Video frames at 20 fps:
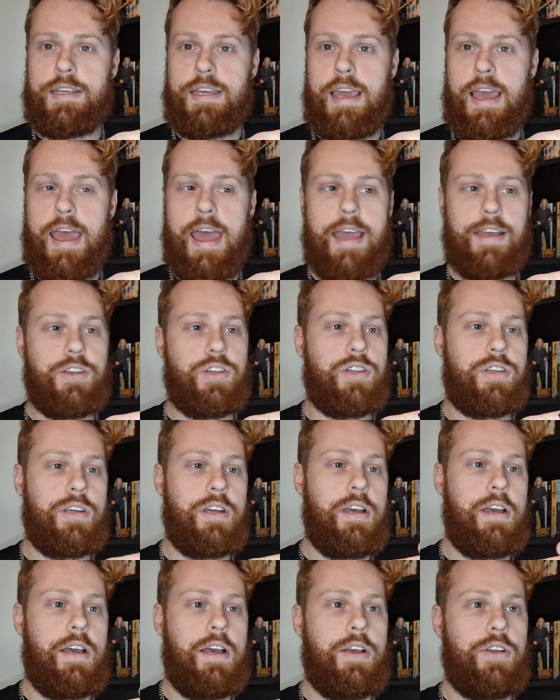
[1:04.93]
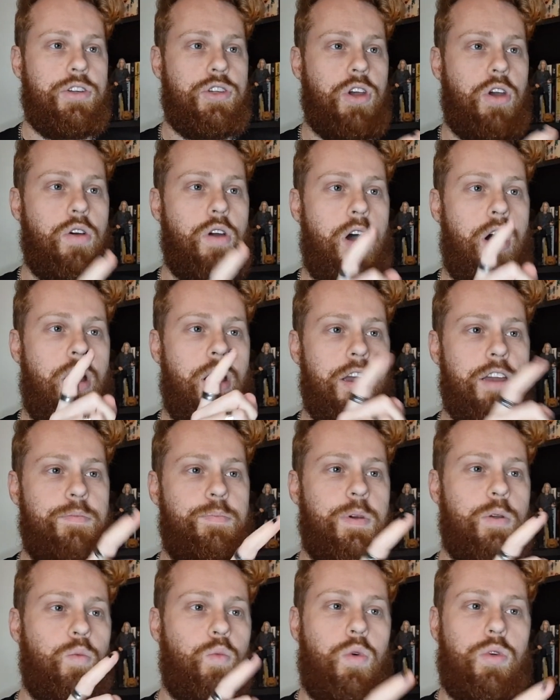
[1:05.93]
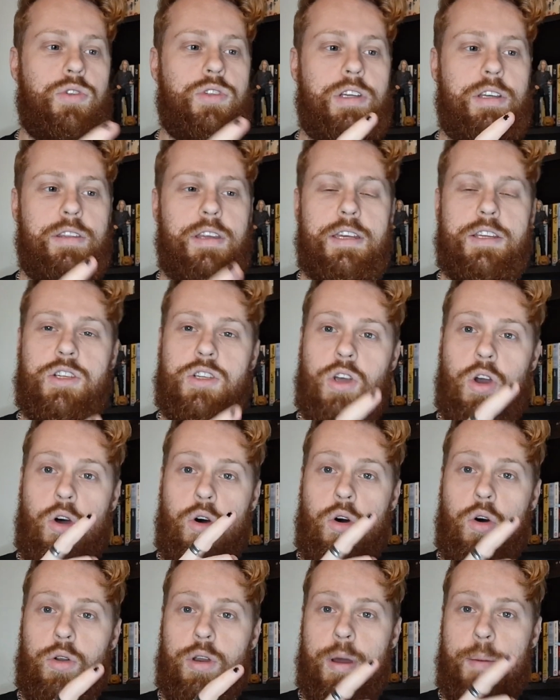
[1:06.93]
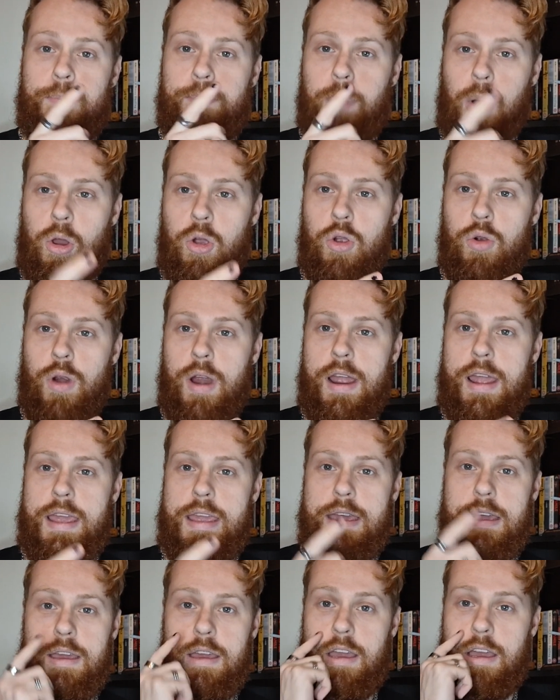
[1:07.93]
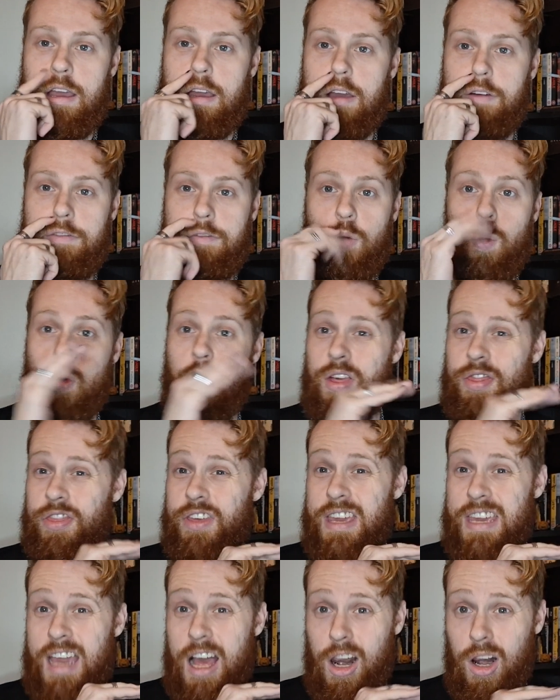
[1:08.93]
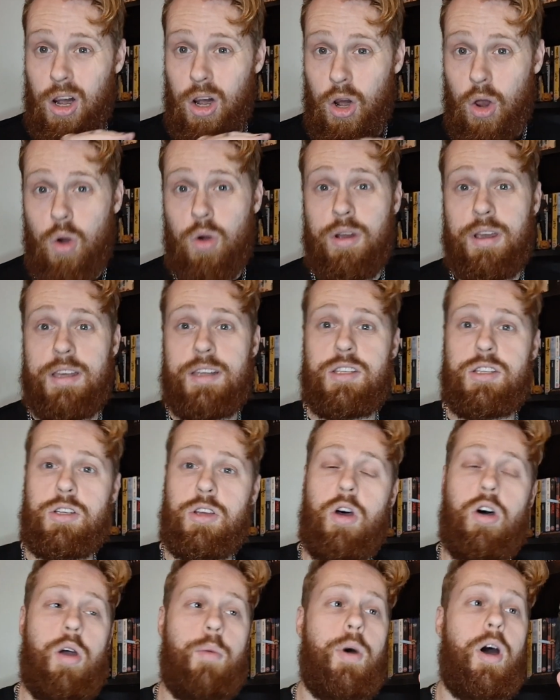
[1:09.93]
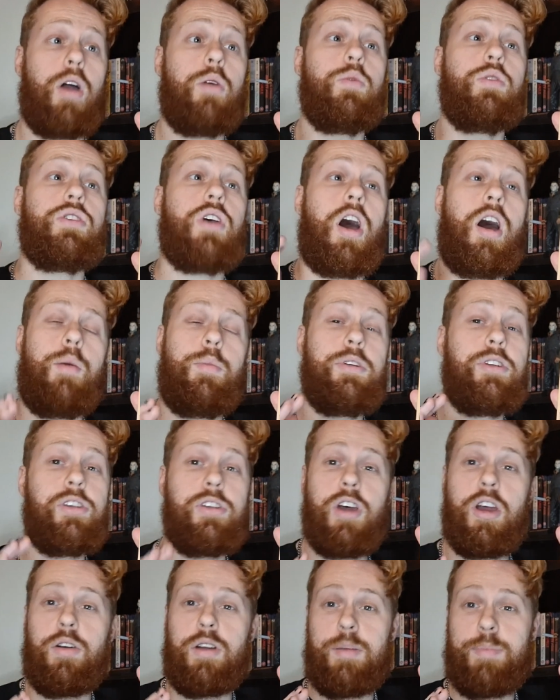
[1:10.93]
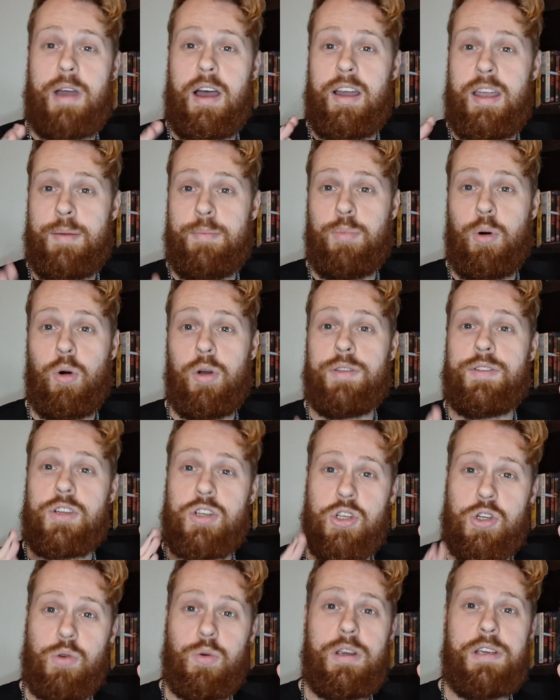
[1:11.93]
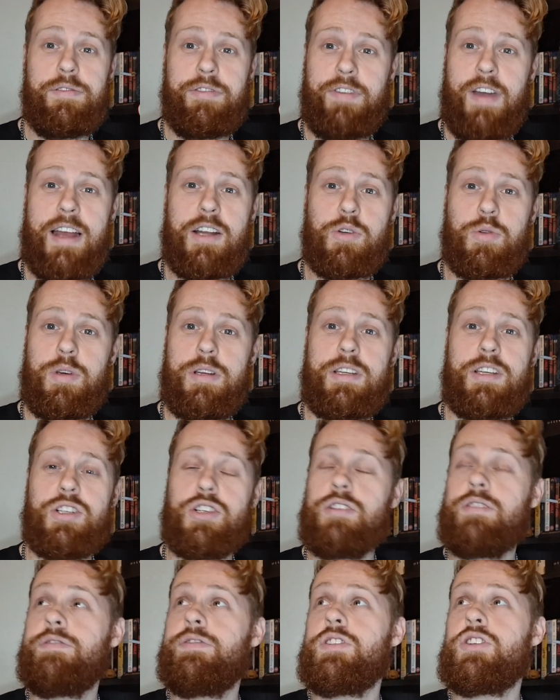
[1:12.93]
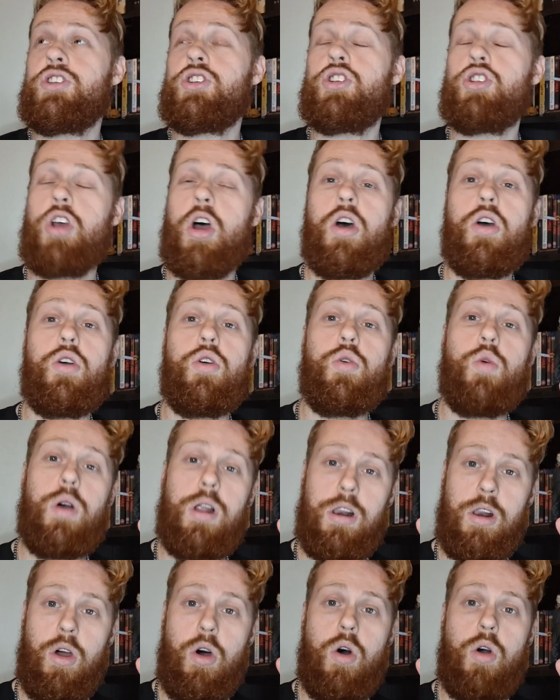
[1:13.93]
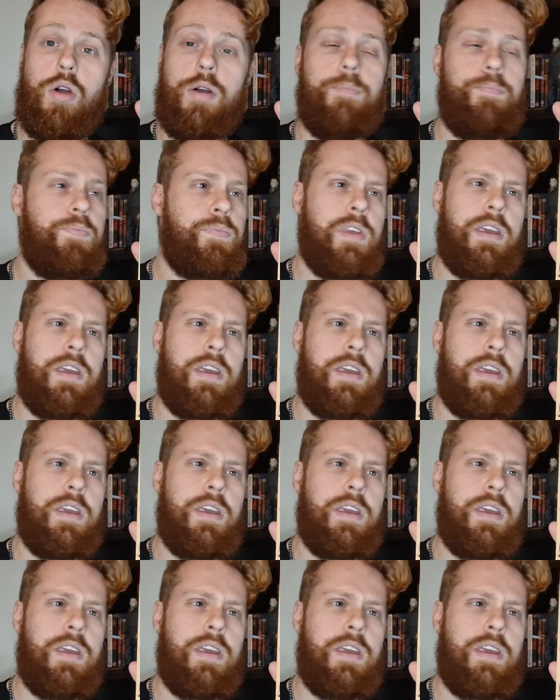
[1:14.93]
Yes. So I've been wanting this on Blu-ray for the longest time. I was umming and ahhing about importing the Scream Factory edition for so long.